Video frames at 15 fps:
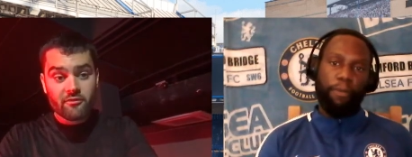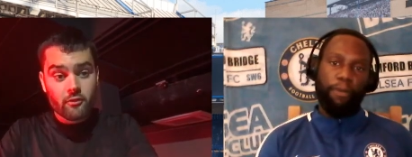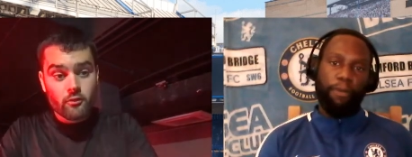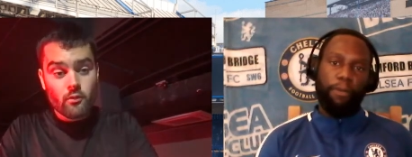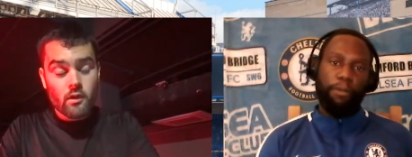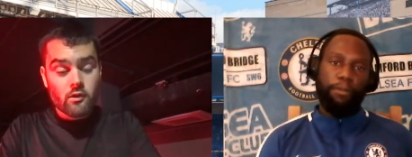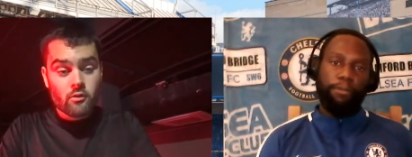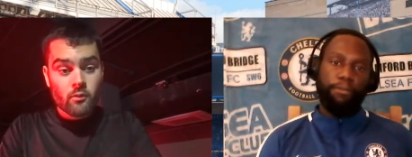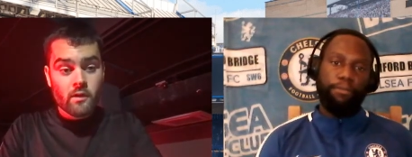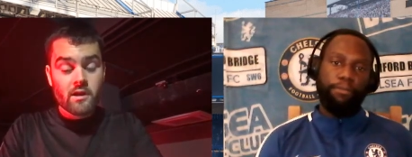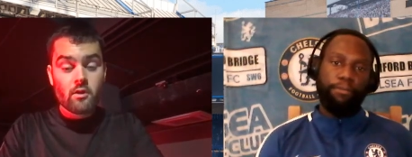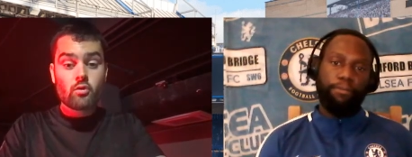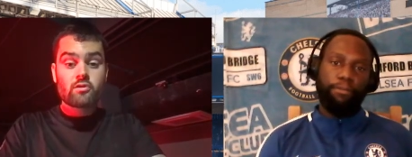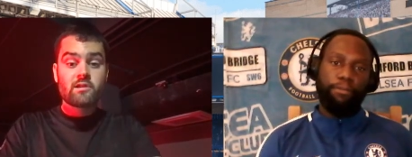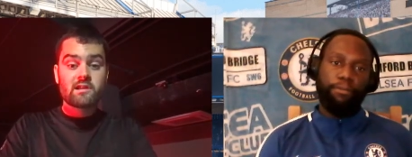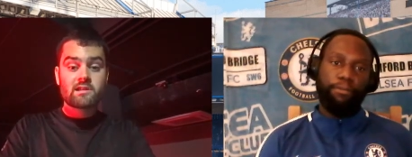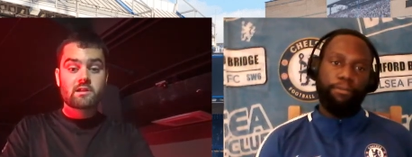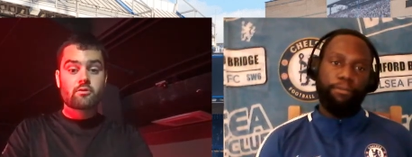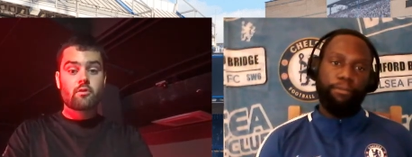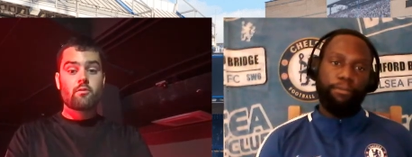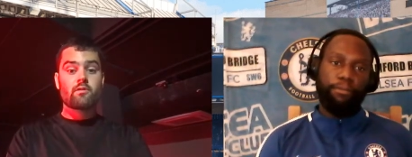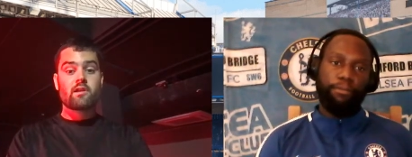Speaker 1: you agree or
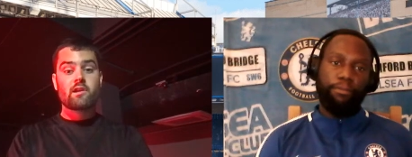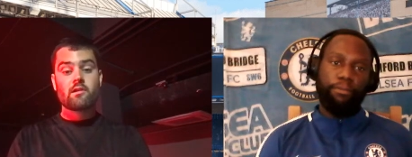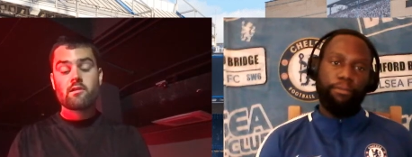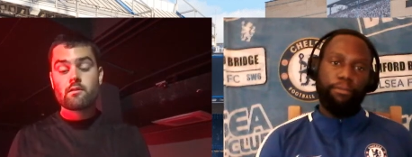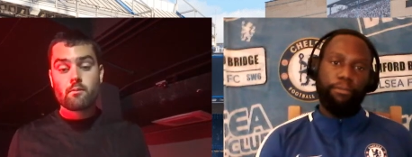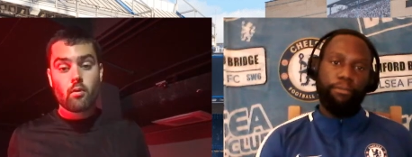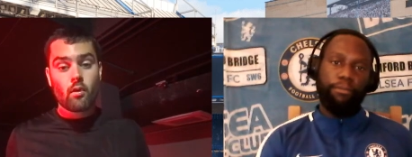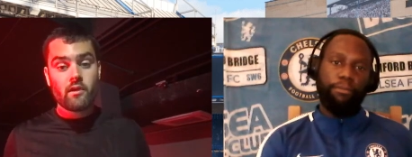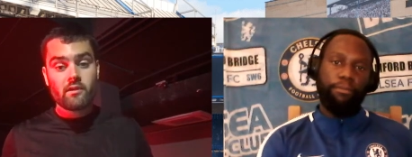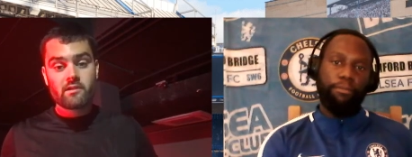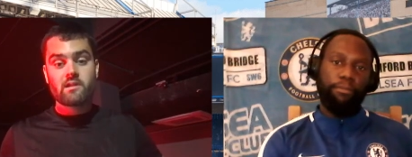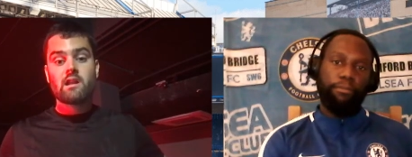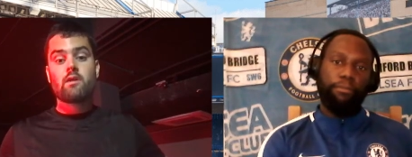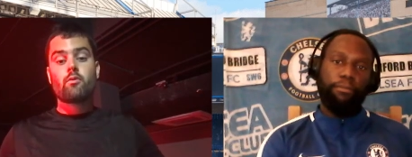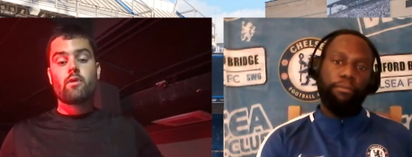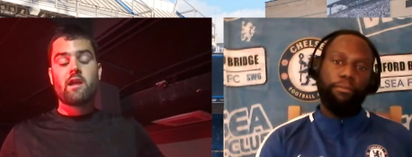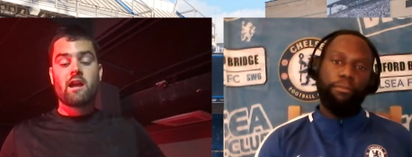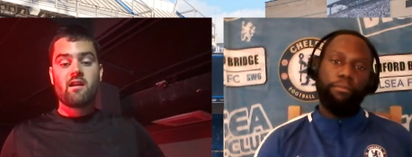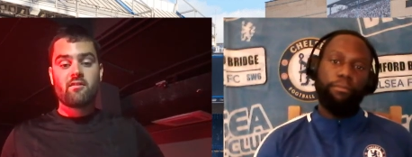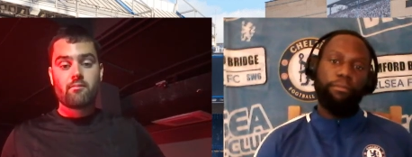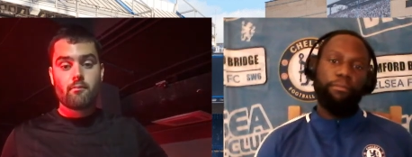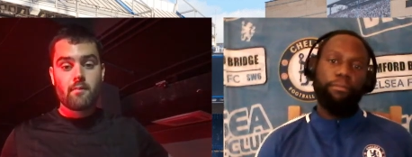disagree with any of the points that we
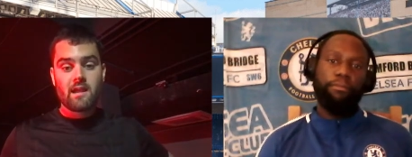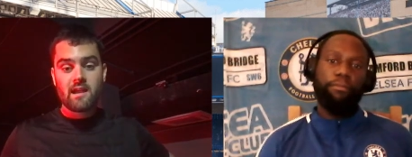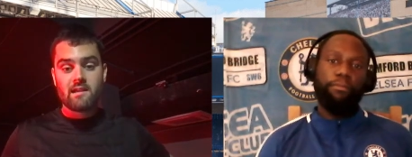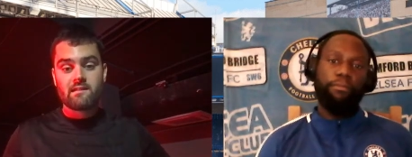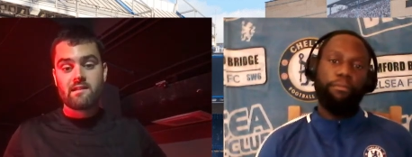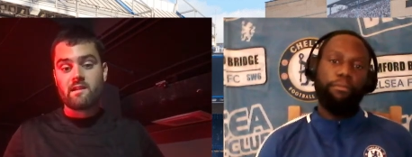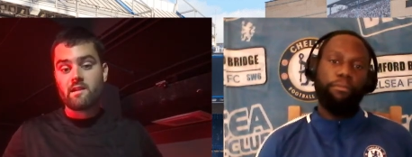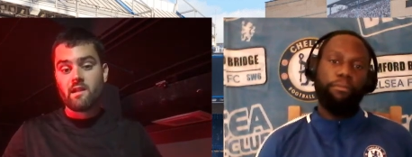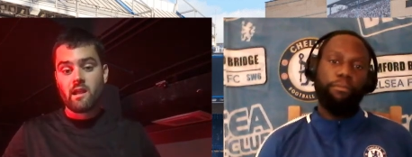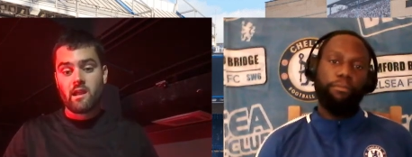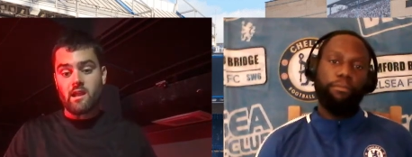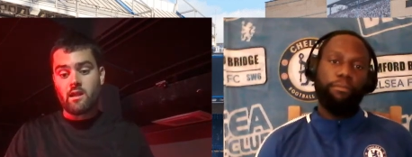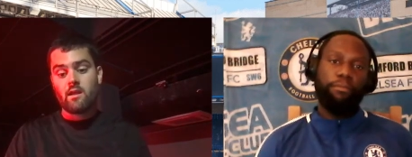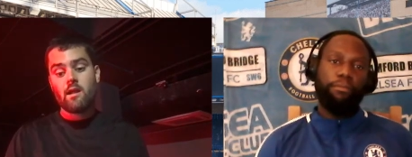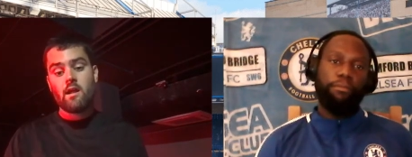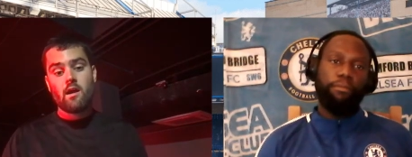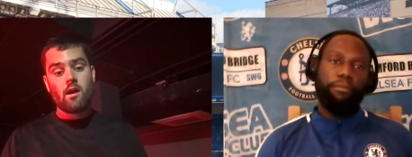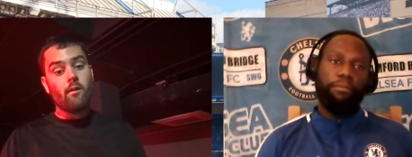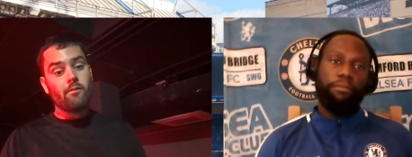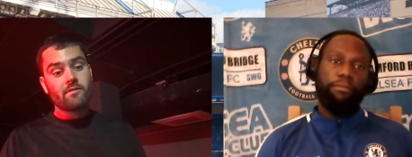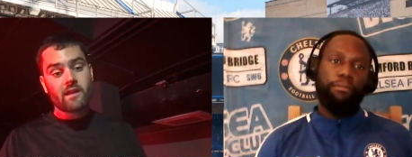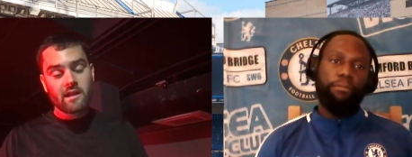have made today.
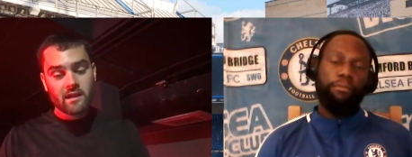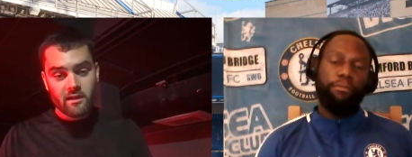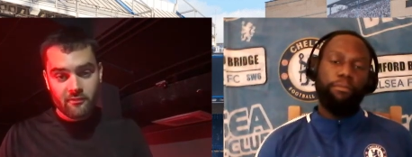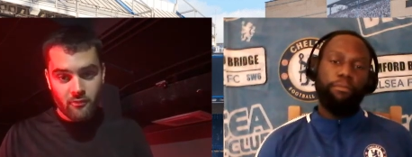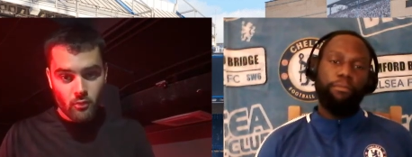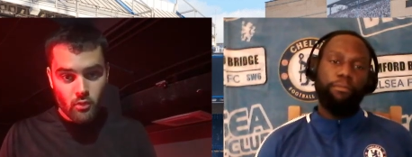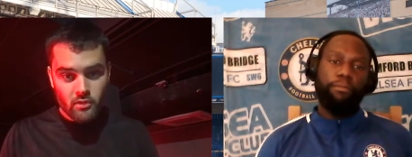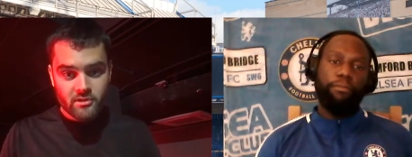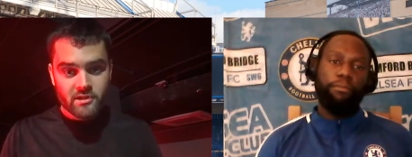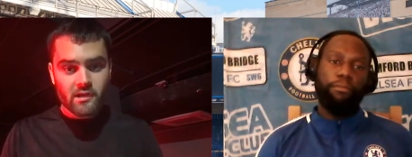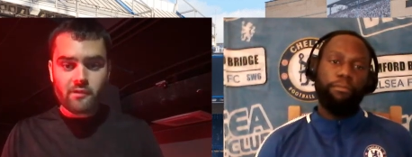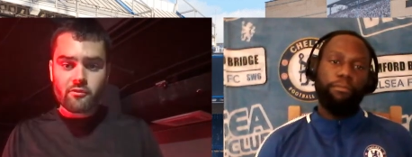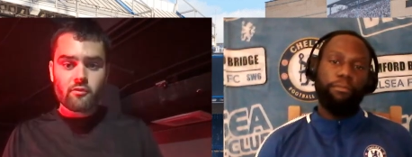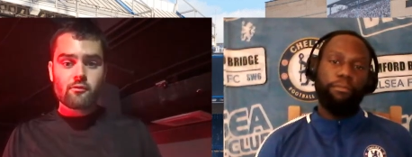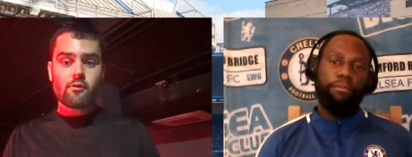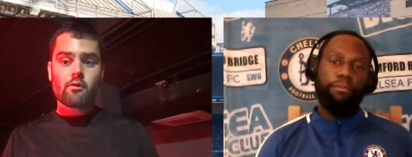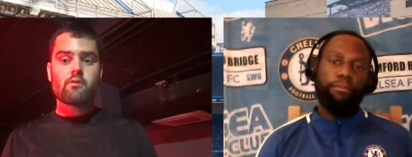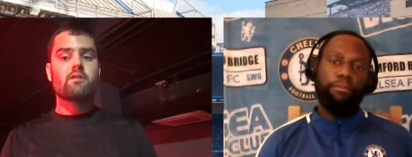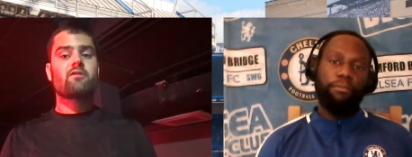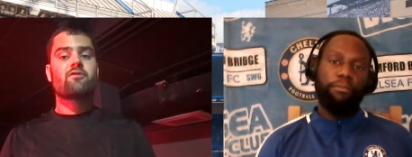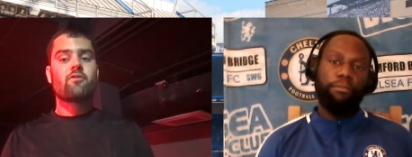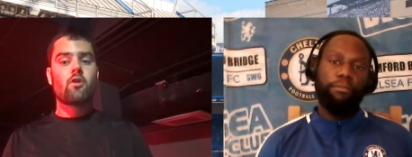And thank you for watching if you've got
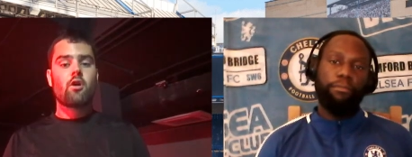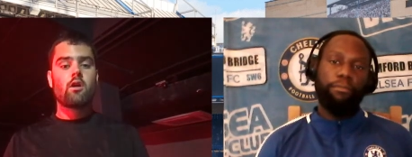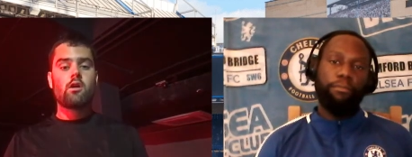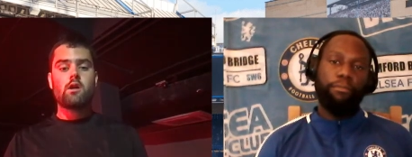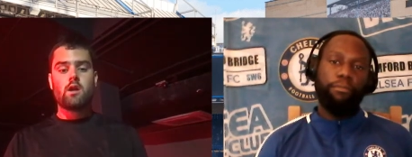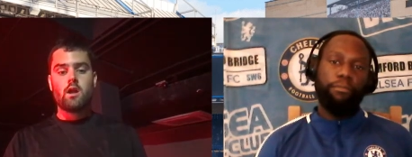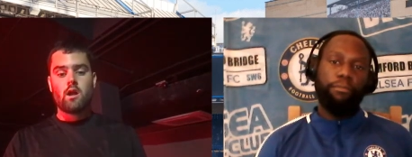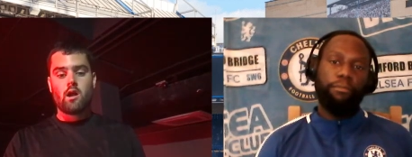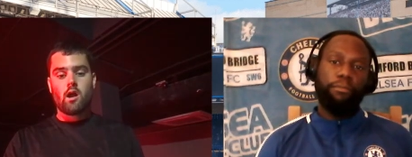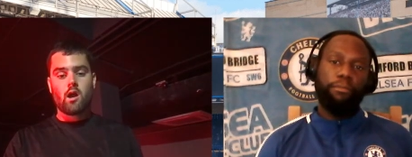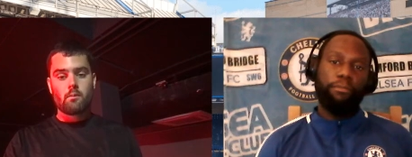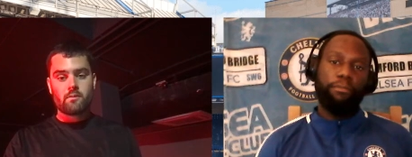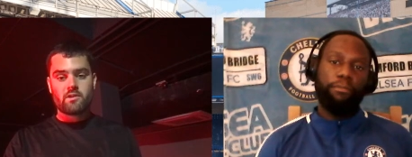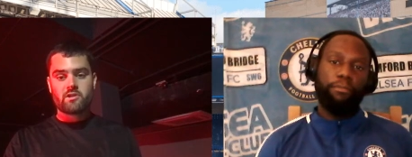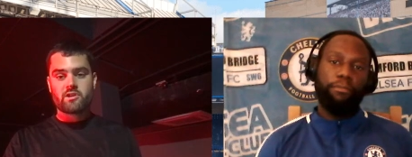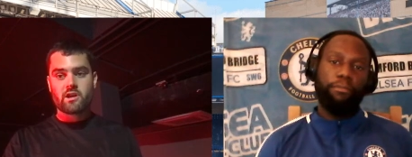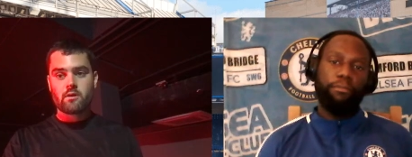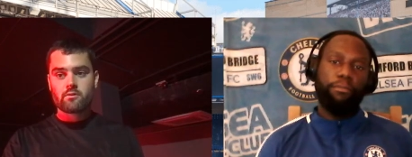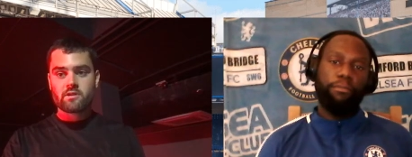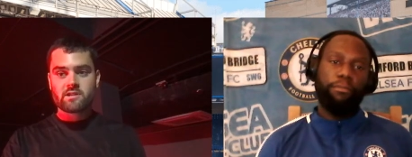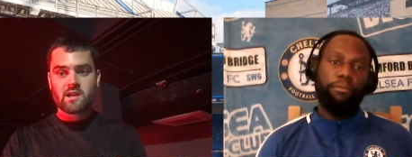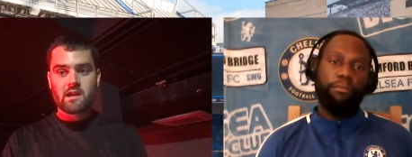this far up the
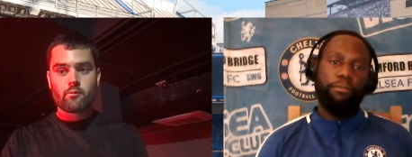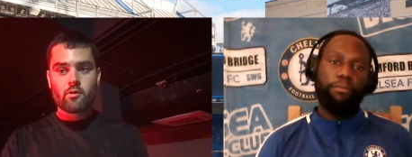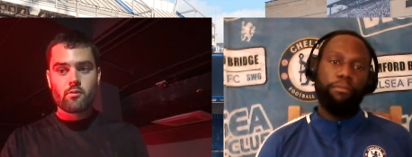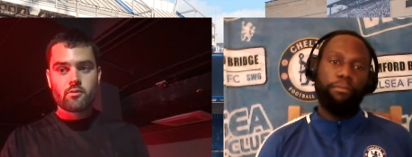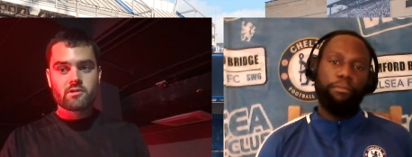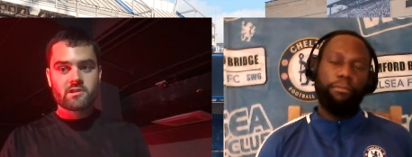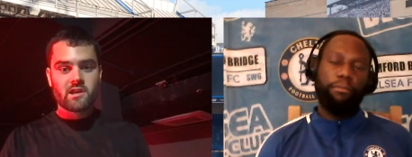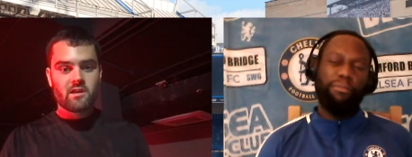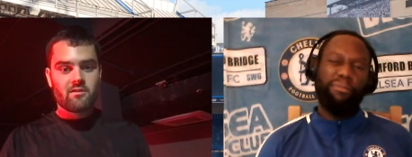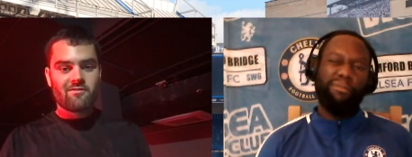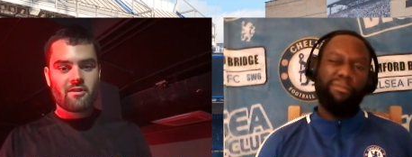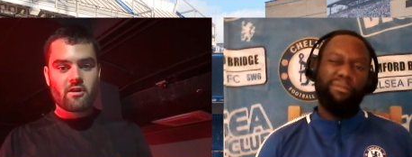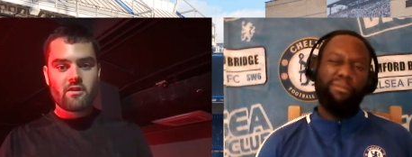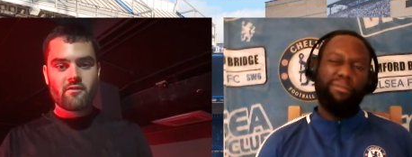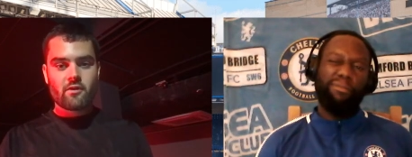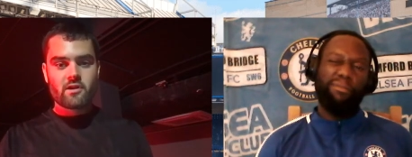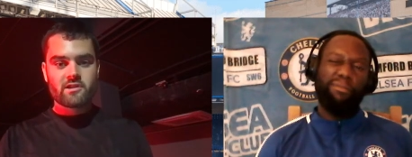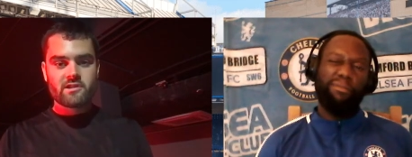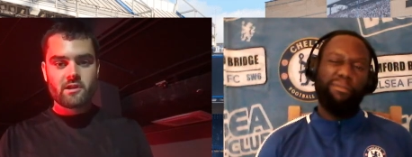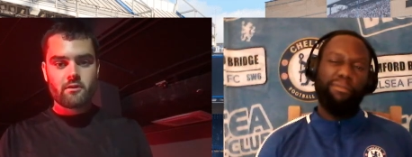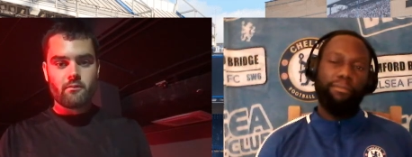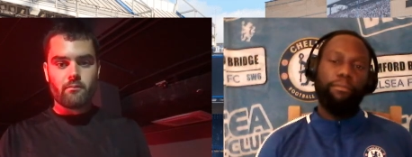Chelsea, and we will see you very, very
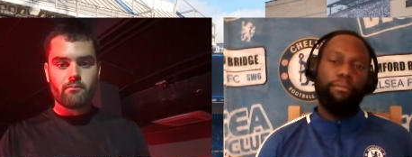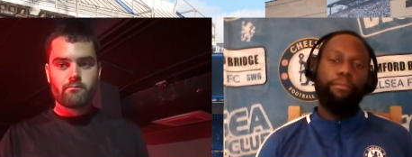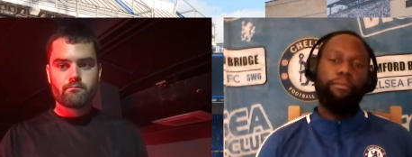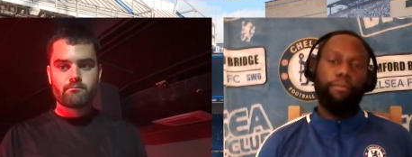soon.